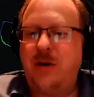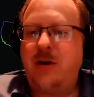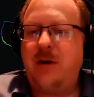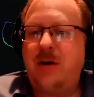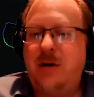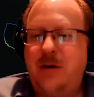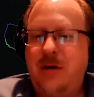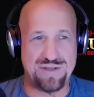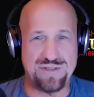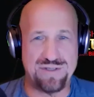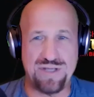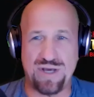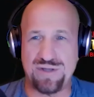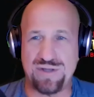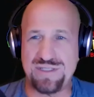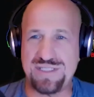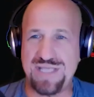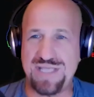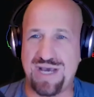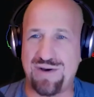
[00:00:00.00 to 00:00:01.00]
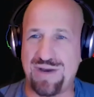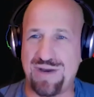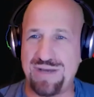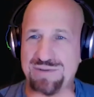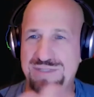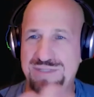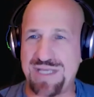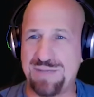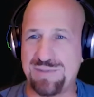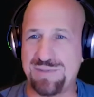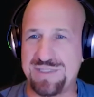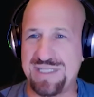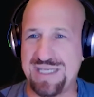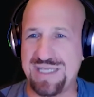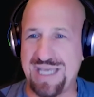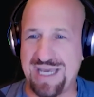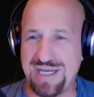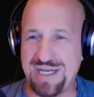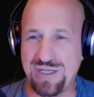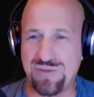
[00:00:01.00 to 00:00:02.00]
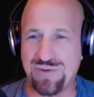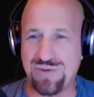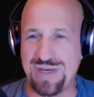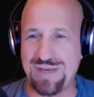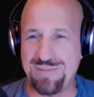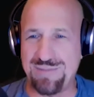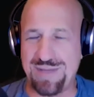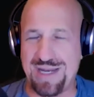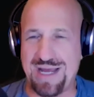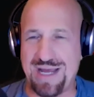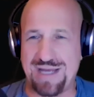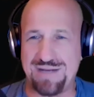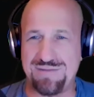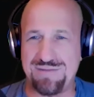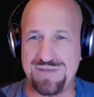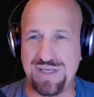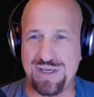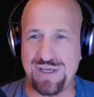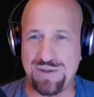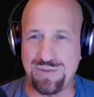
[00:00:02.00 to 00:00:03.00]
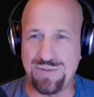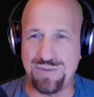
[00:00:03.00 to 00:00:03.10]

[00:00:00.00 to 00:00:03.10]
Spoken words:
Now, notice how I was able to get agreement out of you.